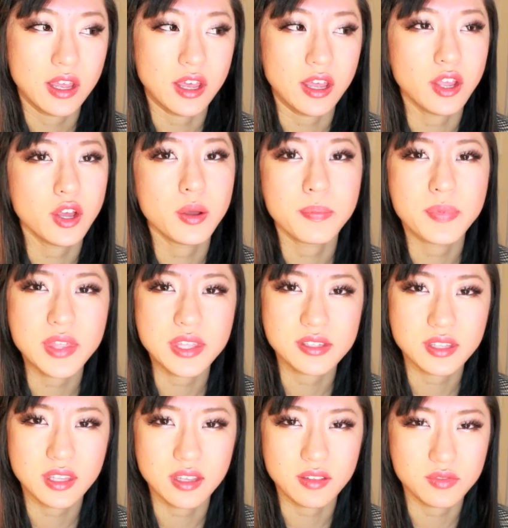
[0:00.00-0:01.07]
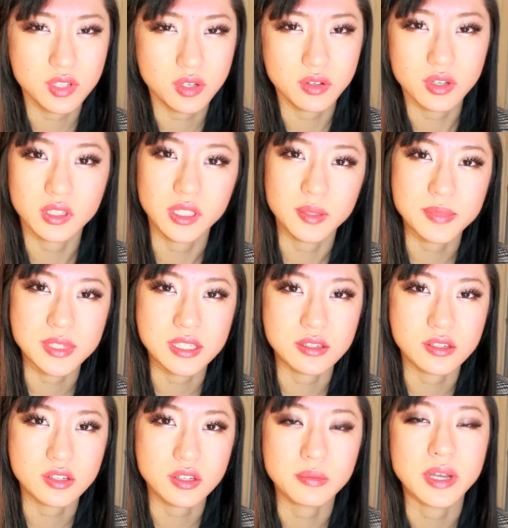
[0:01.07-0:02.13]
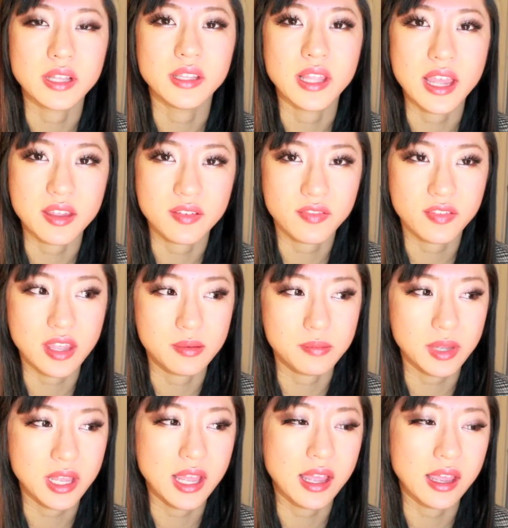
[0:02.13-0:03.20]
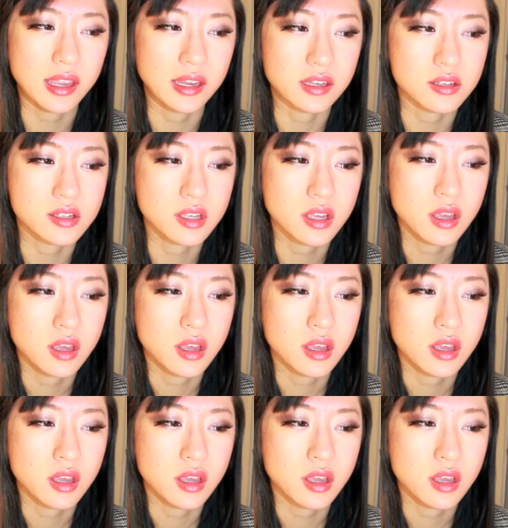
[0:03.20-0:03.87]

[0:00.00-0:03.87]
I hope this gives you a glimpse into my life and behind